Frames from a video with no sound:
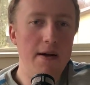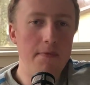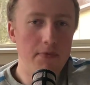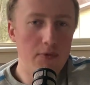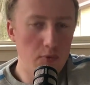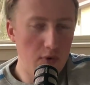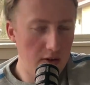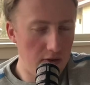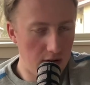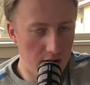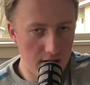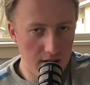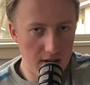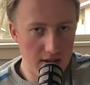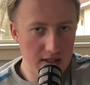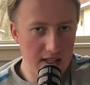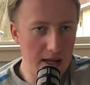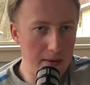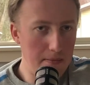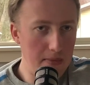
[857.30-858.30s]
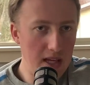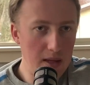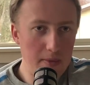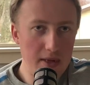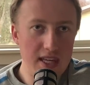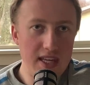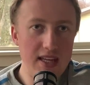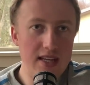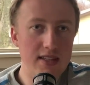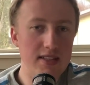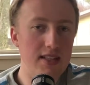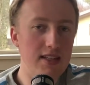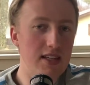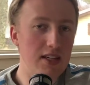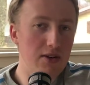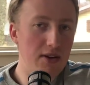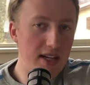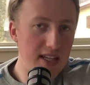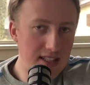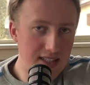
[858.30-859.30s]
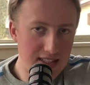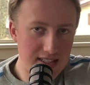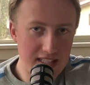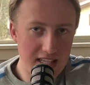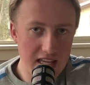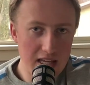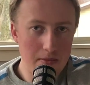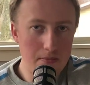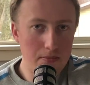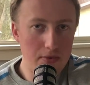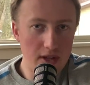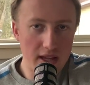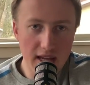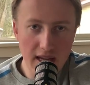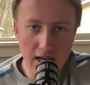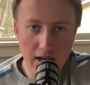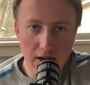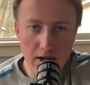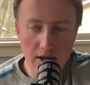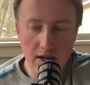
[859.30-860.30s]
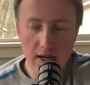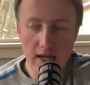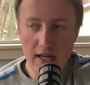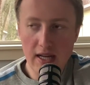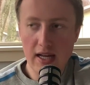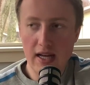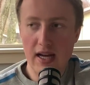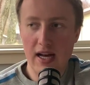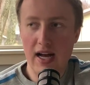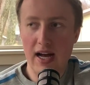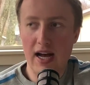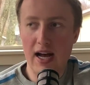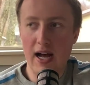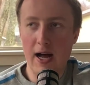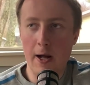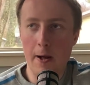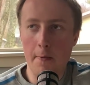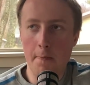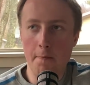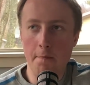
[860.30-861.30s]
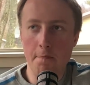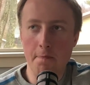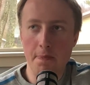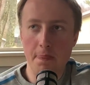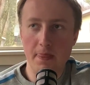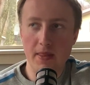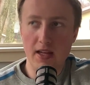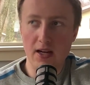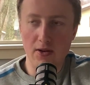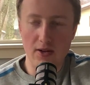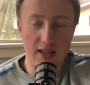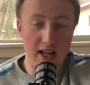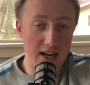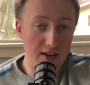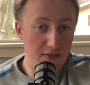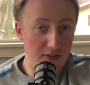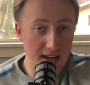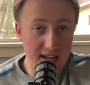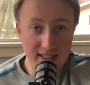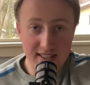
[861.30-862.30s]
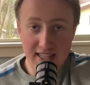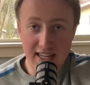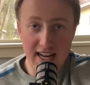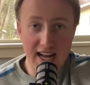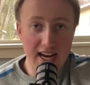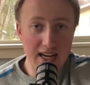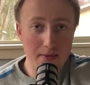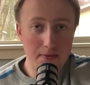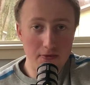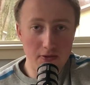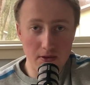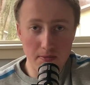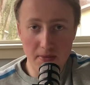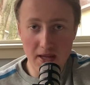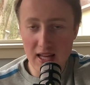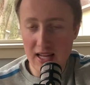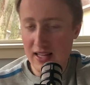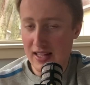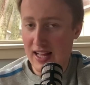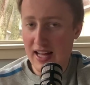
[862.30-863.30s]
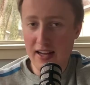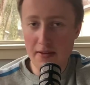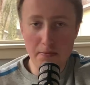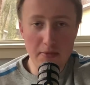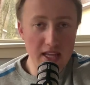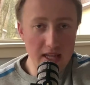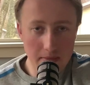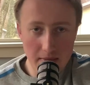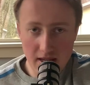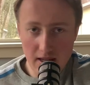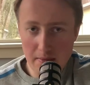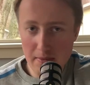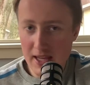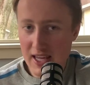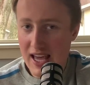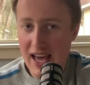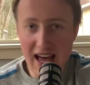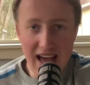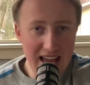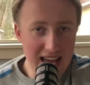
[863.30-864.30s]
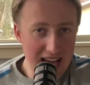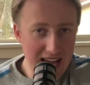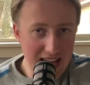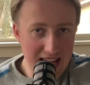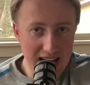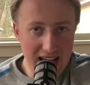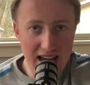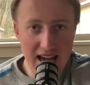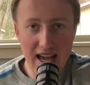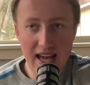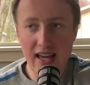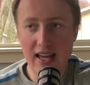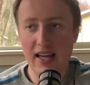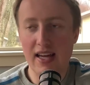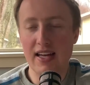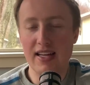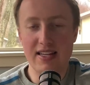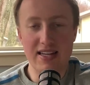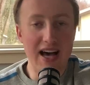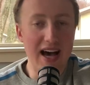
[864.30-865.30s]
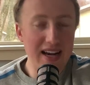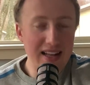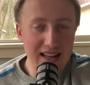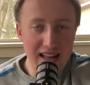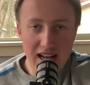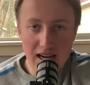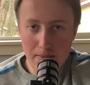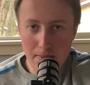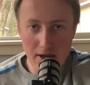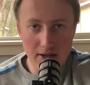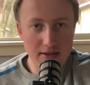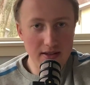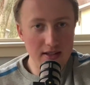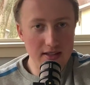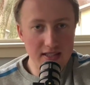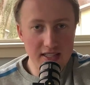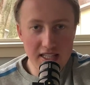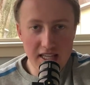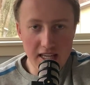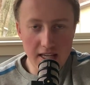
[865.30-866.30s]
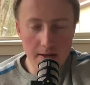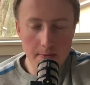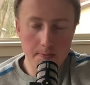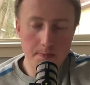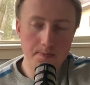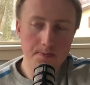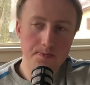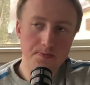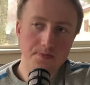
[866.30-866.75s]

We've heard that maybe he isn't the greatest team player. Um, you know, a lot of fans get on him for being a lot of me, me, me, I, I, I, not a lot about the team